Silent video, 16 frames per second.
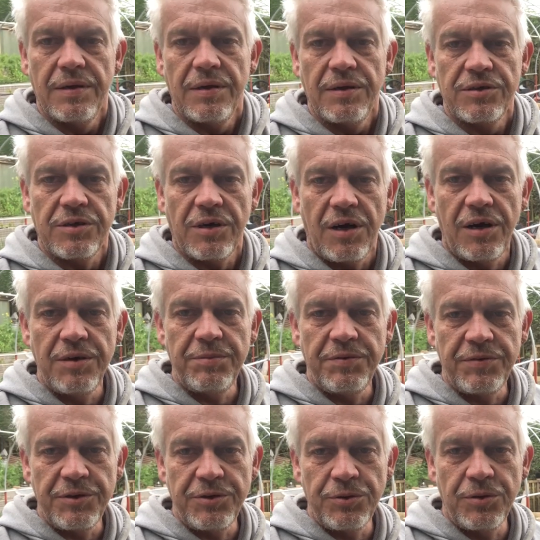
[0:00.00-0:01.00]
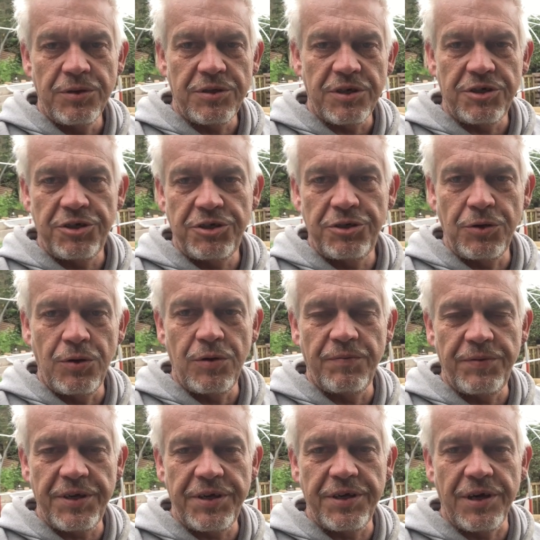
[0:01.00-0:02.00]
So I hope you've enjoyed this short
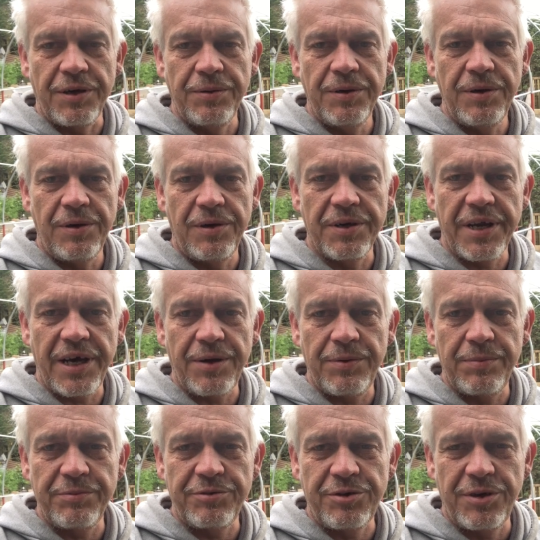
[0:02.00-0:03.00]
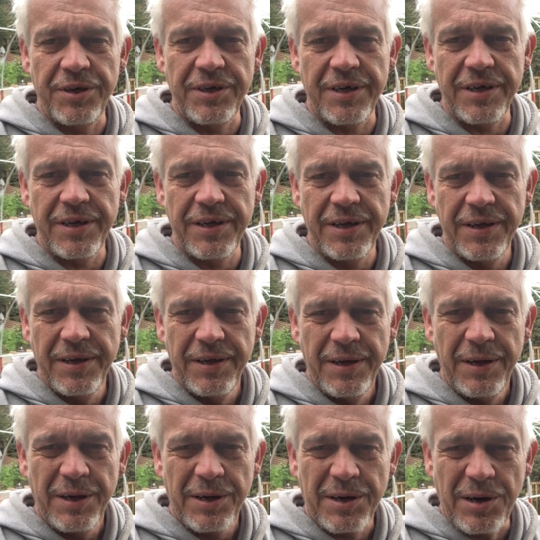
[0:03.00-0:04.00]
video on how I'm trying to
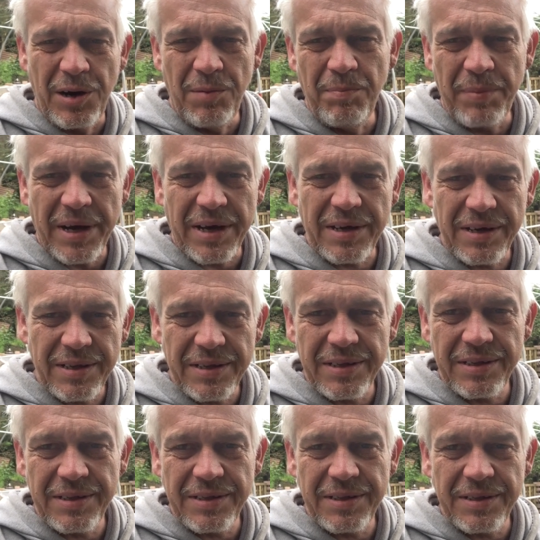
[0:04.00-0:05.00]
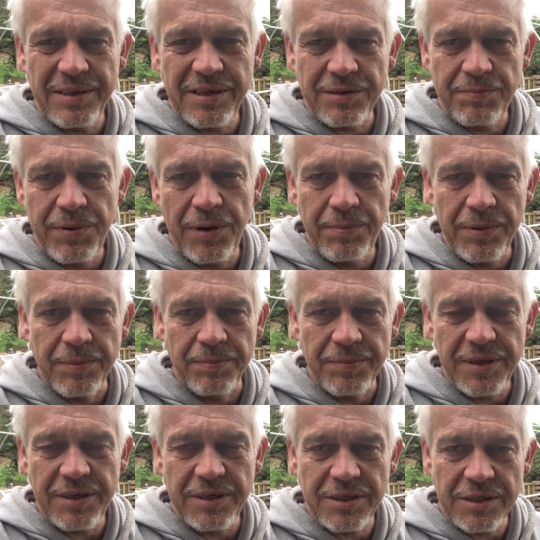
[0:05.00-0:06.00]
combat this problem,
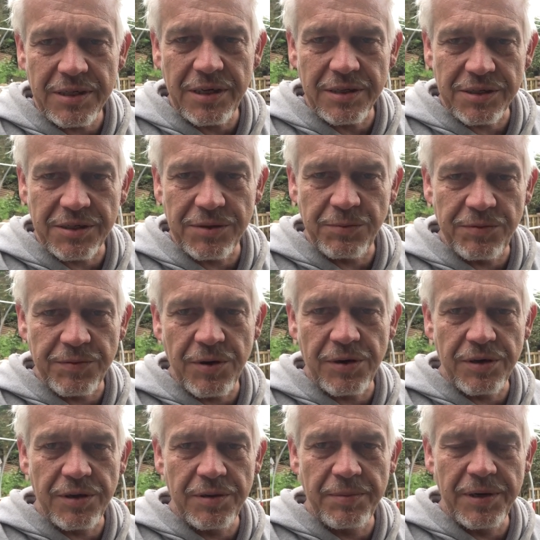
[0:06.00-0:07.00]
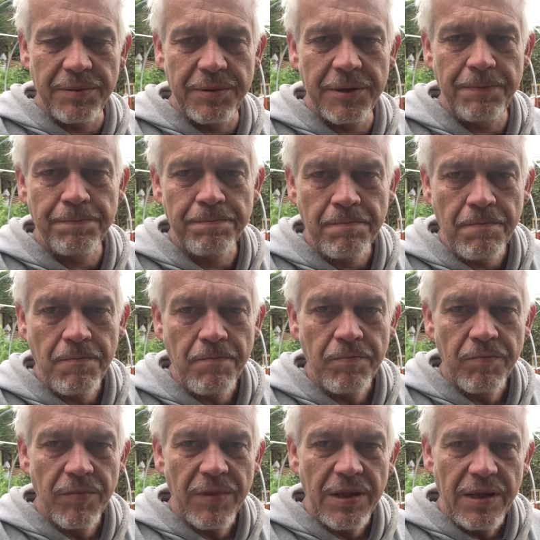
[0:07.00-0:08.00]
these slugs that we've got at the moment.
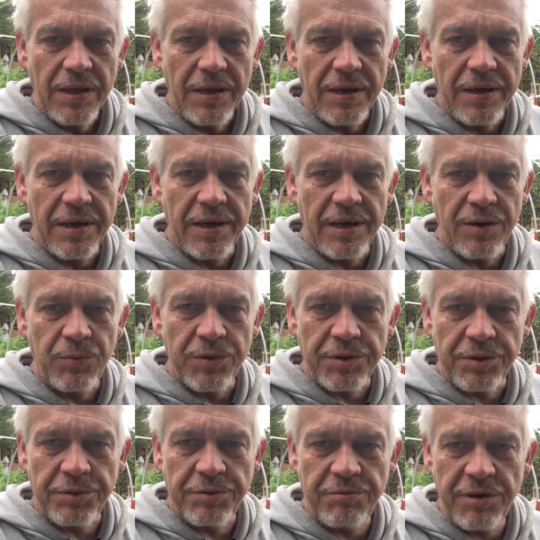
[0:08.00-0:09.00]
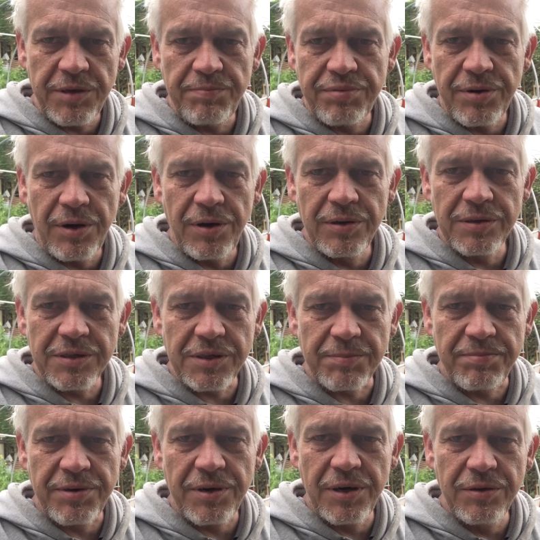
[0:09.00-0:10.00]
Uh, with a three-pronged
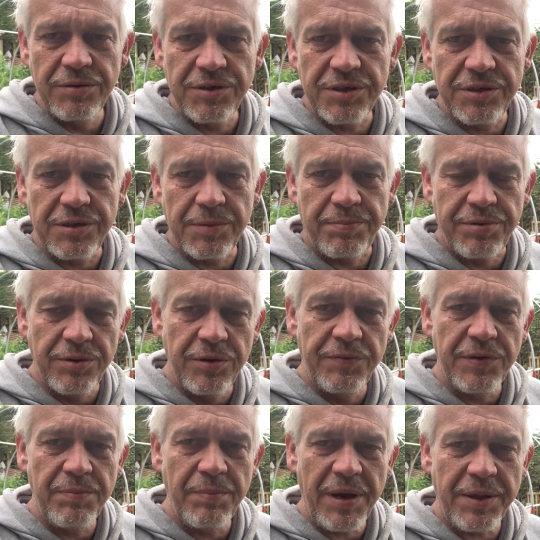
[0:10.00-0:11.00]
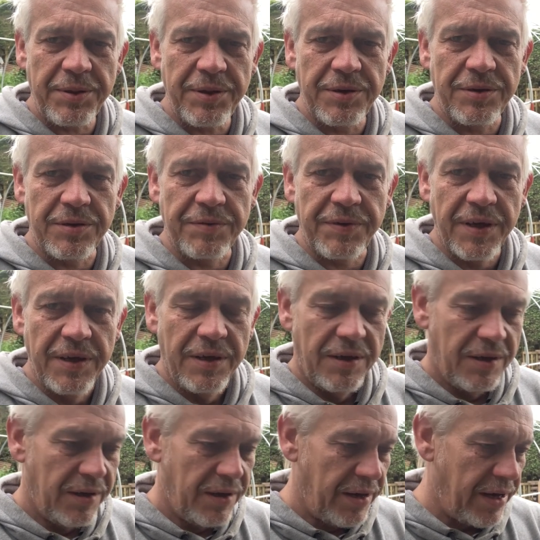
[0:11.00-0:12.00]
approach, the proven method of
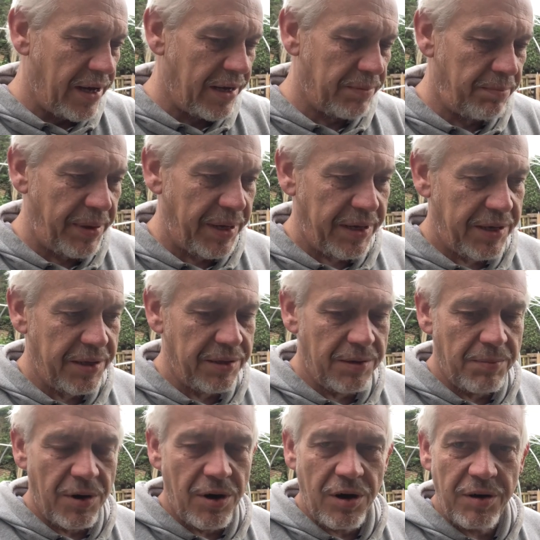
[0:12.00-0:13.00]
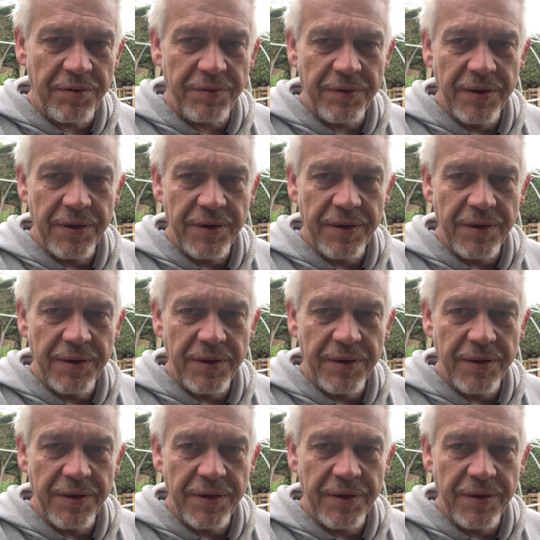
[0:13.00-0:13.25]
hand-picking them off